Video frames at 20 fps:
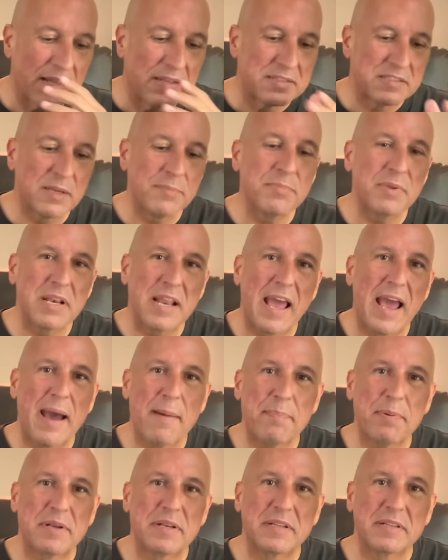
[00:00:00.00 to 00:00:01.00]
something
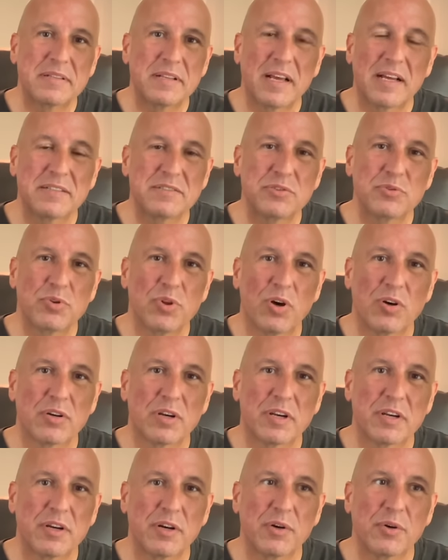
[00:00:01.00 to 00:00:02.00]
happened not too
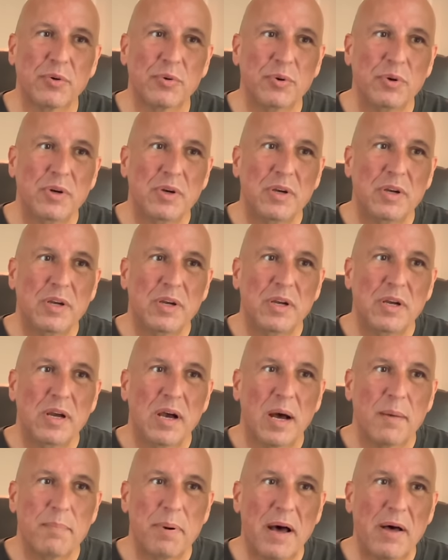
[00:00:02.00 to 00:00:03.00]
long ago,
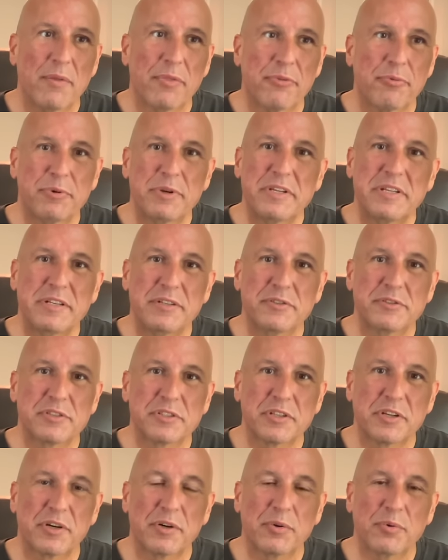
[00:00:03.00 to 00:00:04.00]
about three years
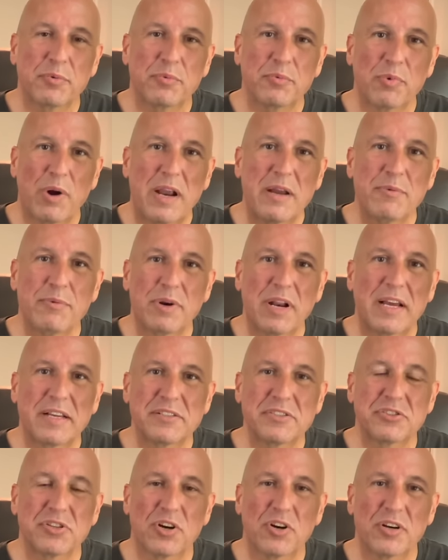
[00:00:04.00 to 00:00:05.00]
ago, right when I
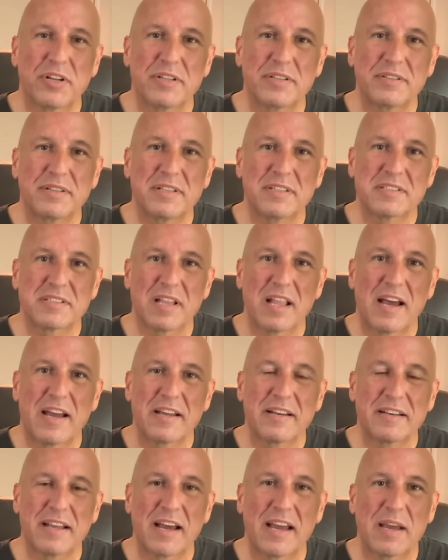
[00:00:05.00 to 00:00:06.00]
started this
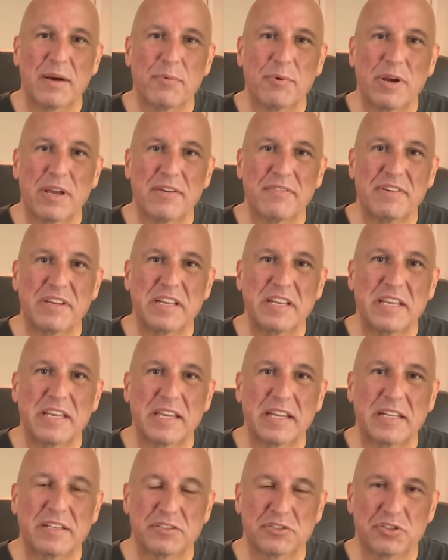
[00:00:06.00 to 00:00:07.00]
lion diet way of
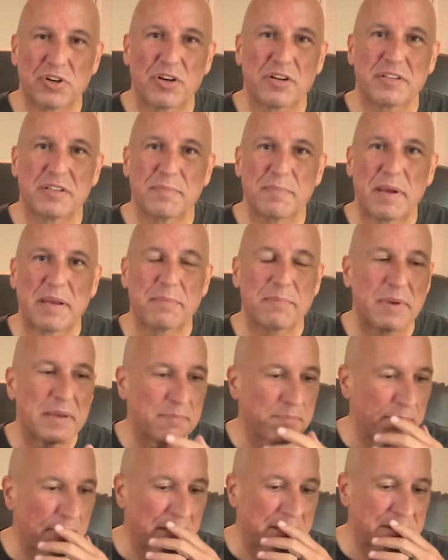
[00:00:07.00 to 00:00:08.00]
eating and it started to make
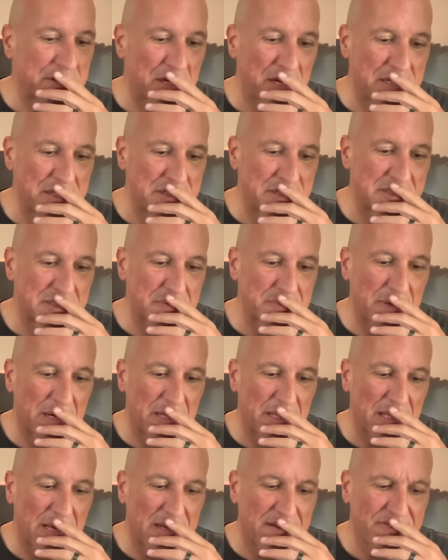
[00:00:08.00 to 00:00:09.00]
big changes in
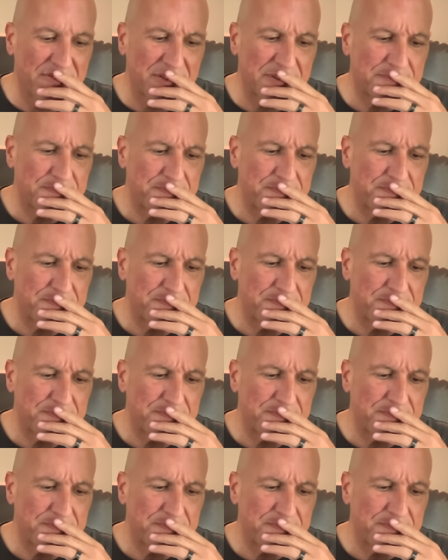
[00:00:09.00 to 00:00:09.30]
my life.